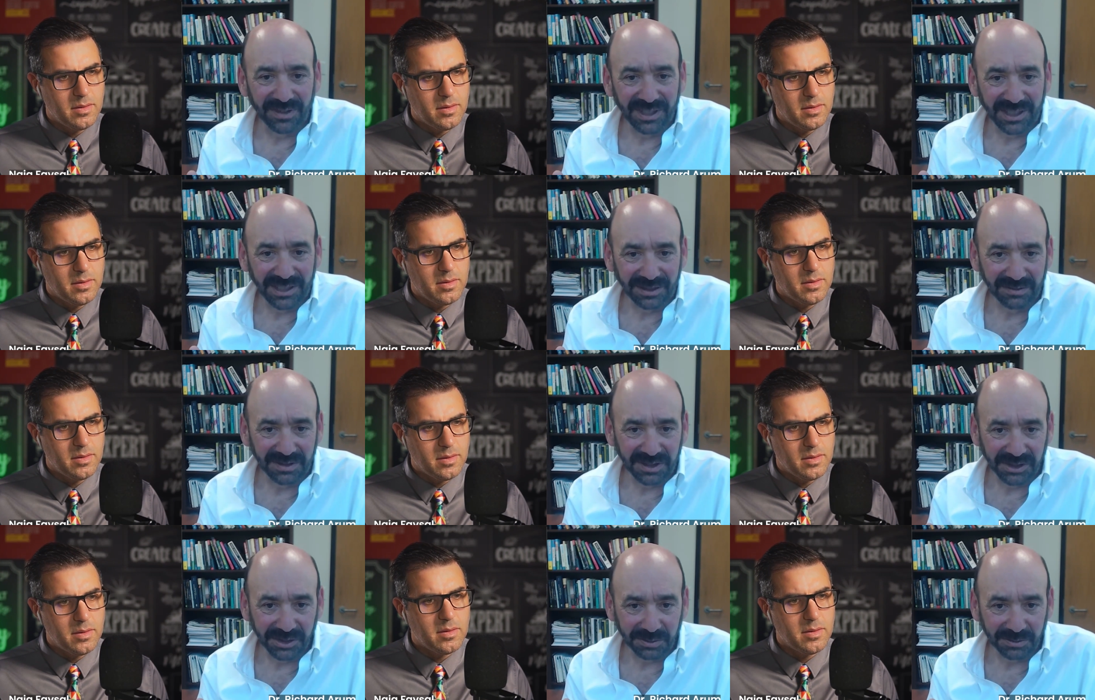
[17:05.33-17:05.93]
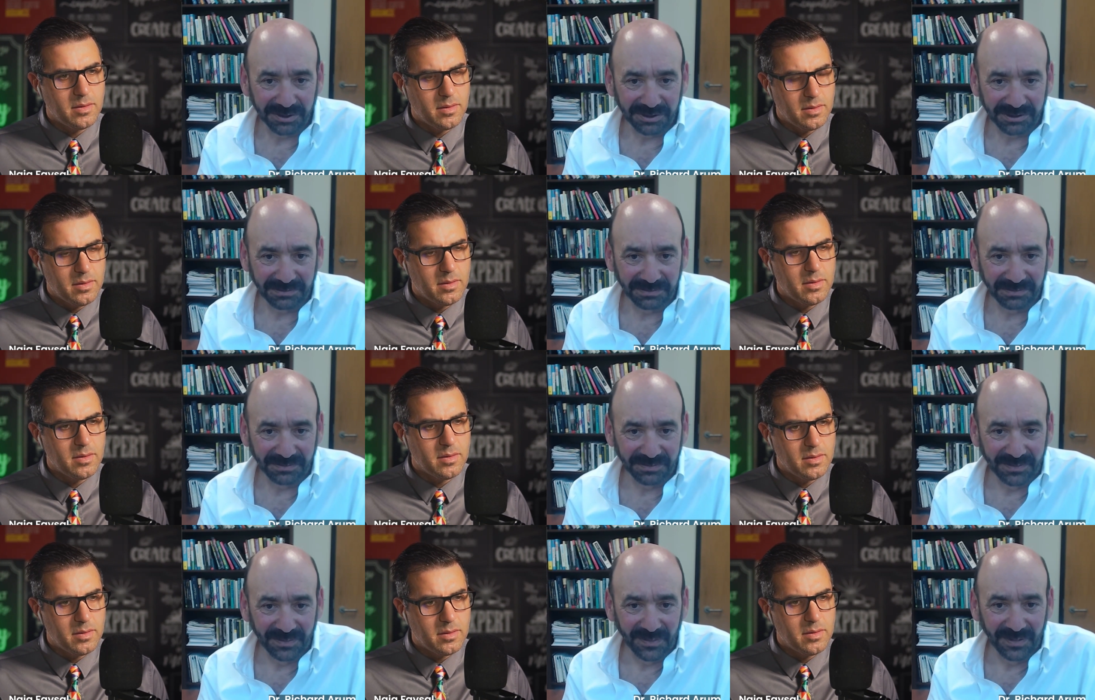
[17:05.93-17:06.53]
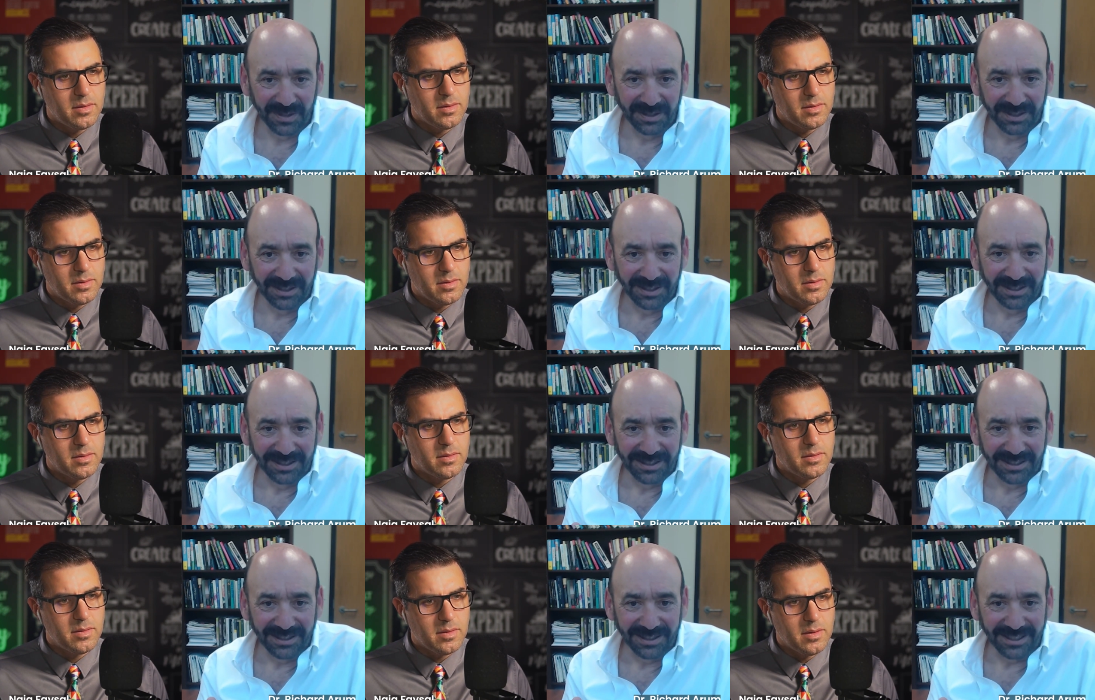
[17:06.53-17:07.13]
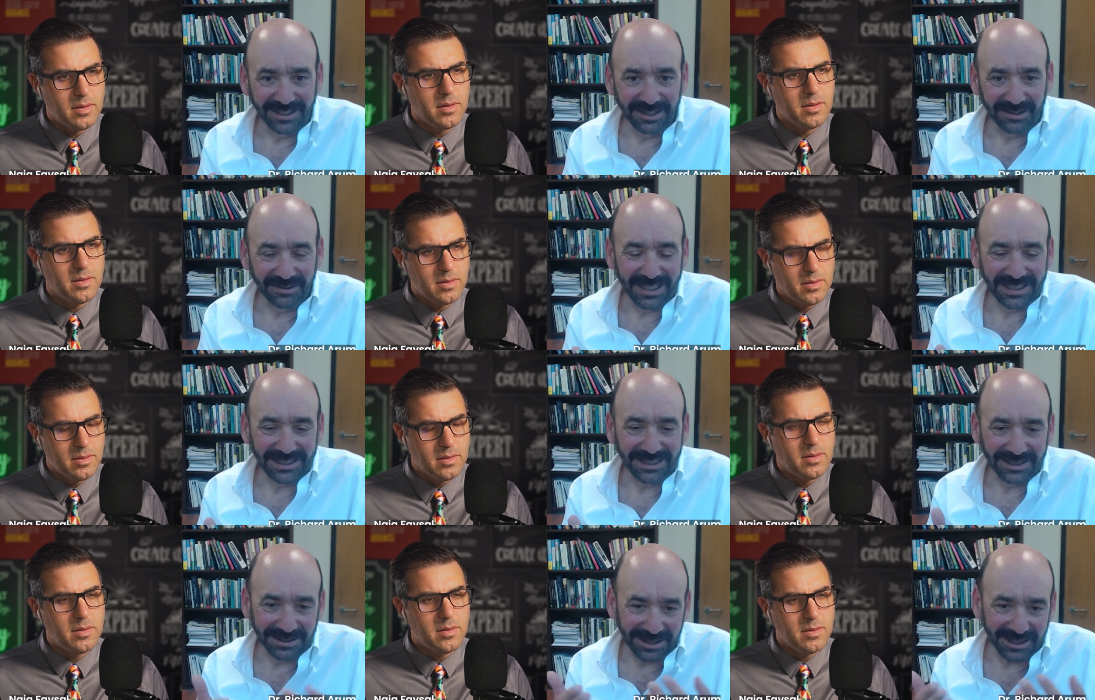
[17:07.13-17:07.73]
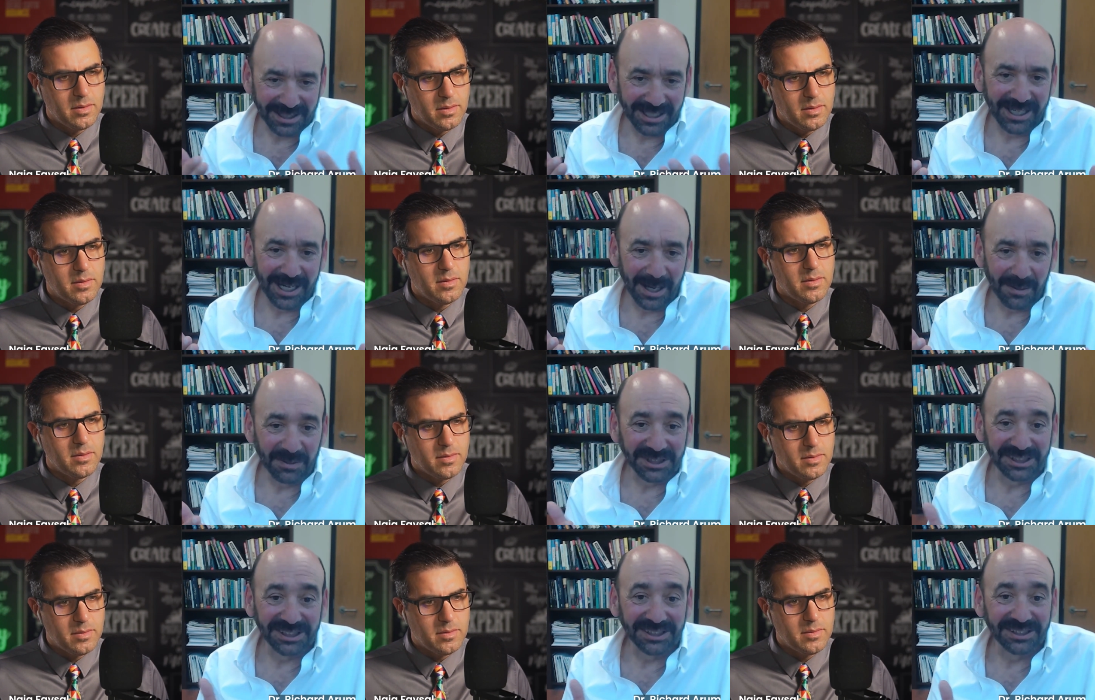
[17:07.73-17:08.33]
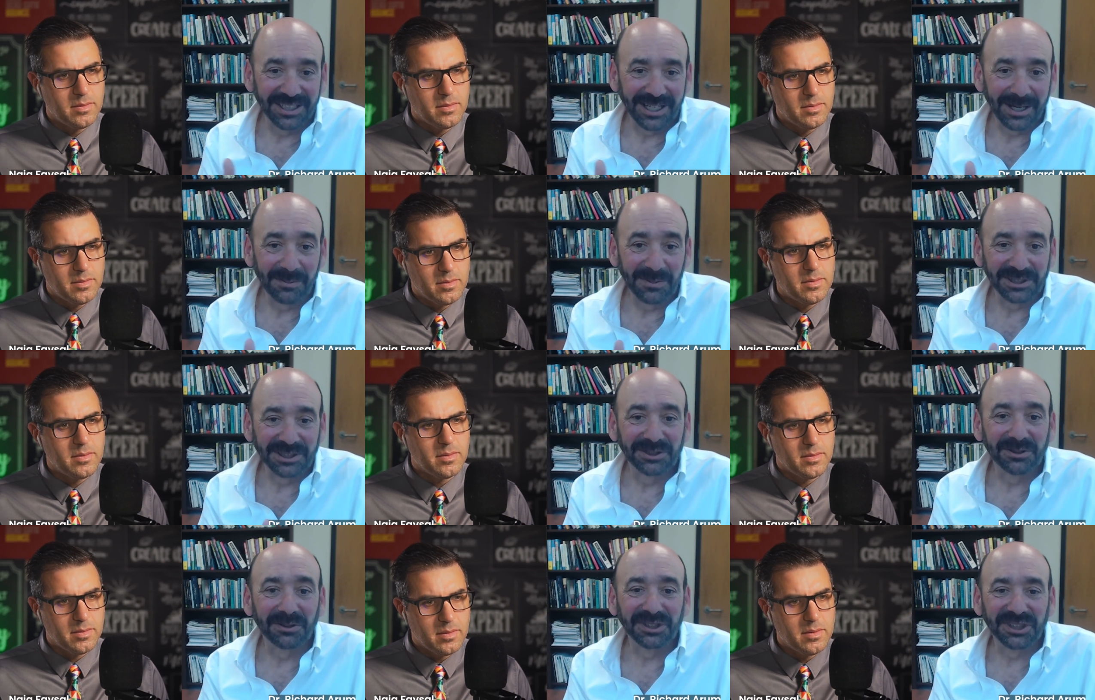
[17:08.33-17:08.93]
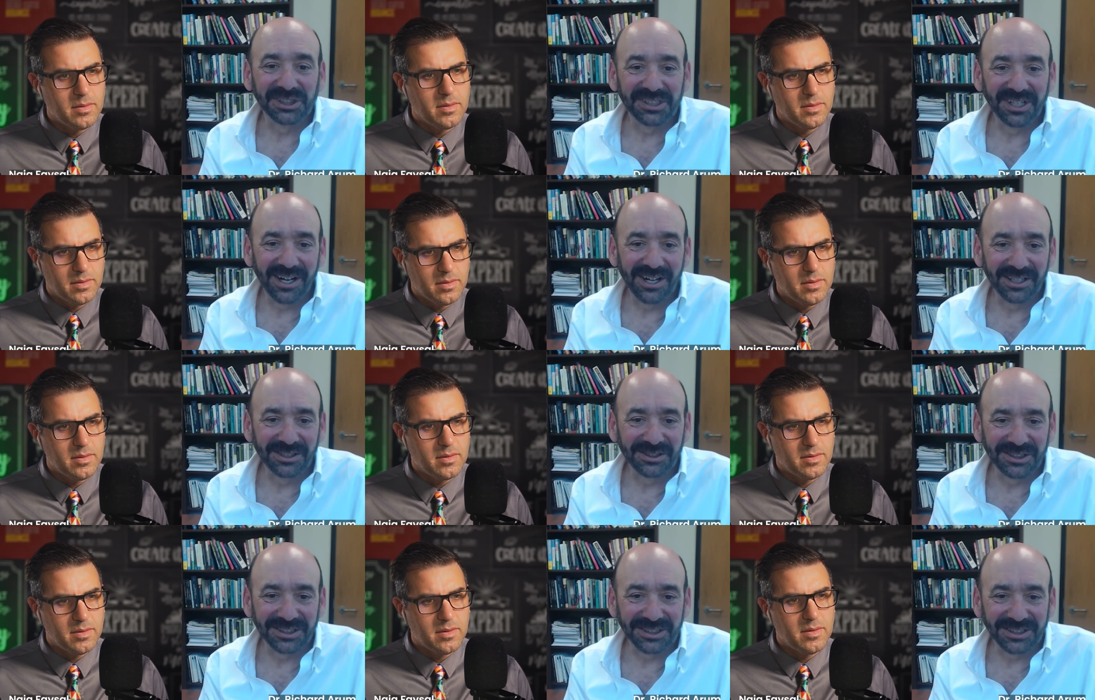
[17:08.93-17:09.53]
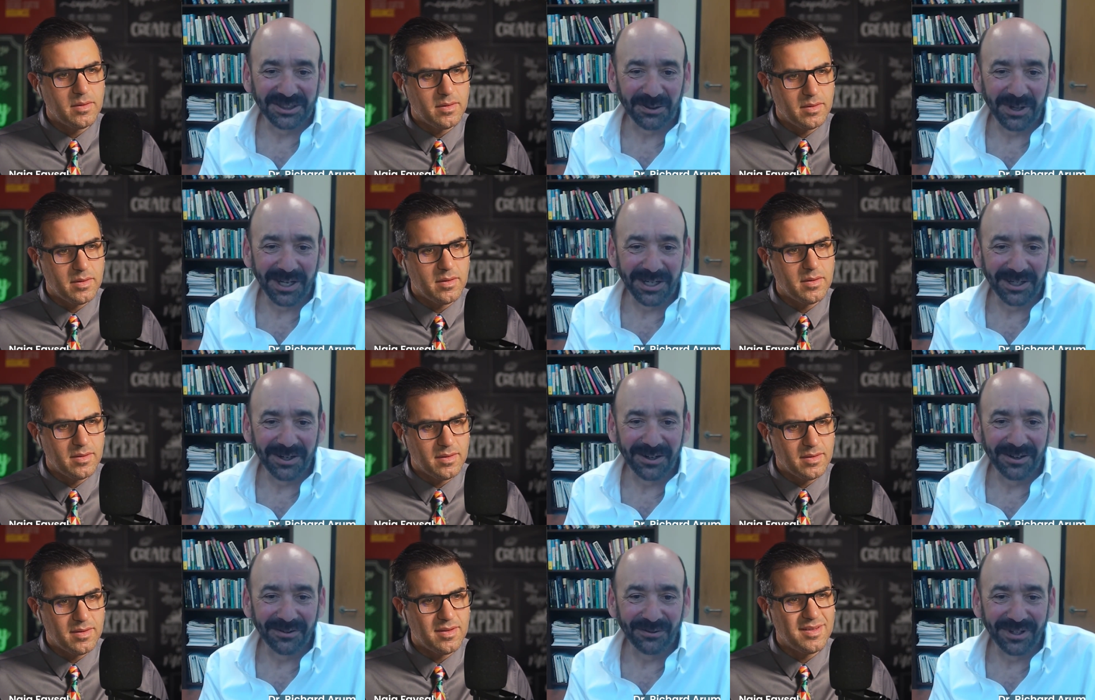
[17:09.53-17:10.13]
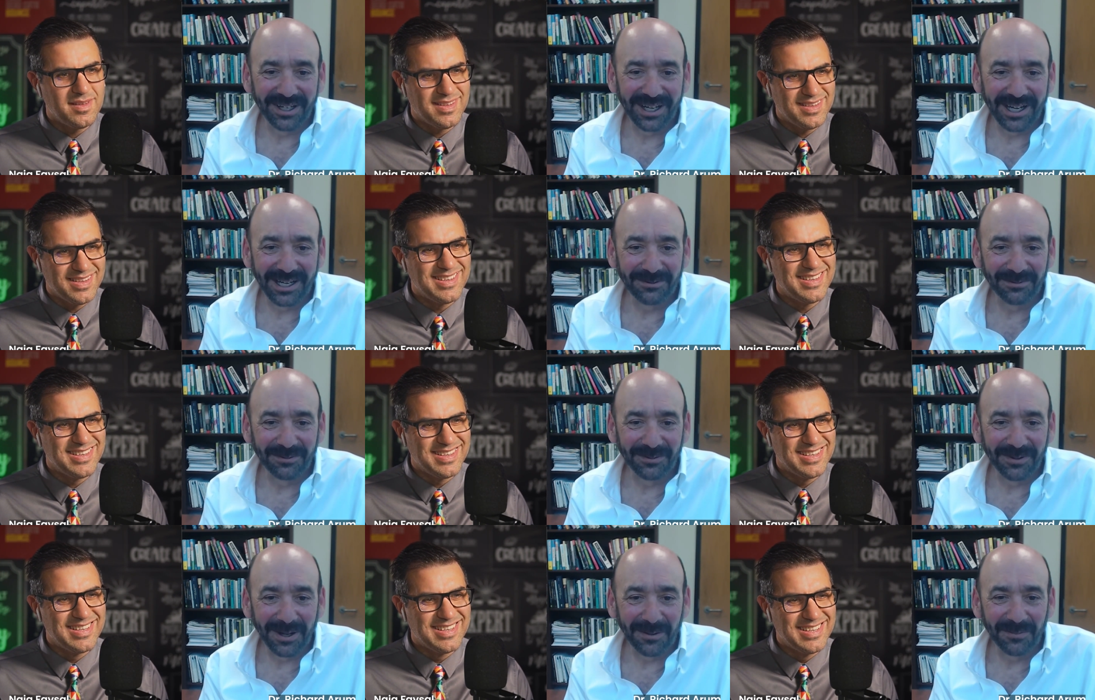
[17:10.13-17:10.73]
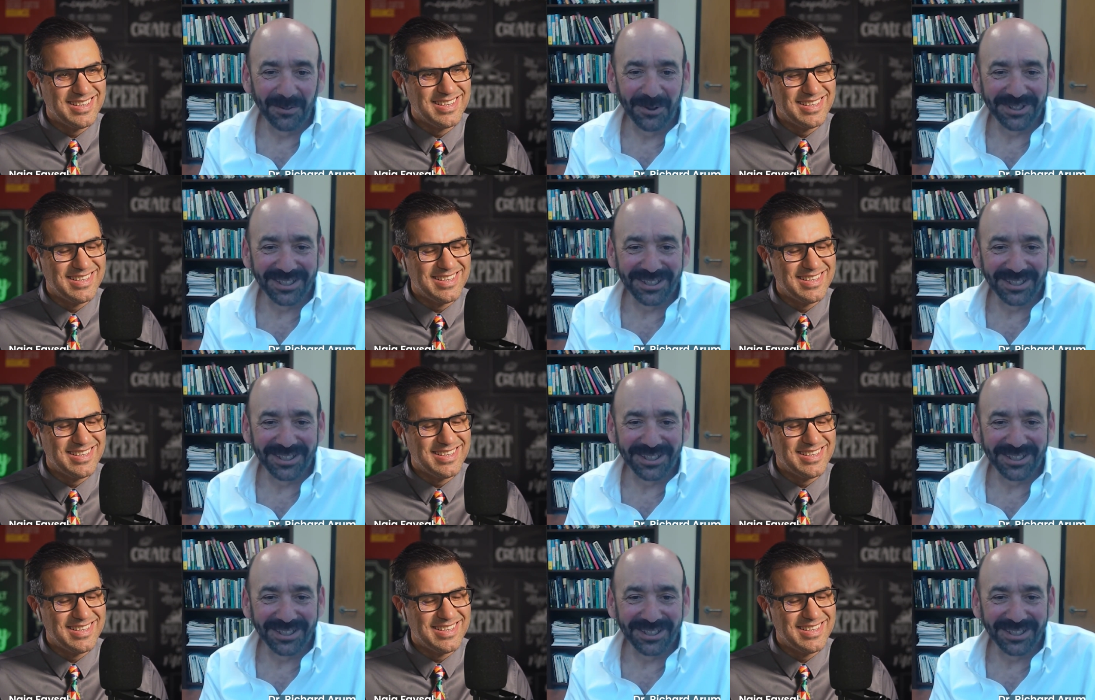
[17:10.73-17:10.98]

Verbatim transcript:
Speaker 1: of the individual. You know, that's again, I'm a, I'm a sociologist, so I often I, I'm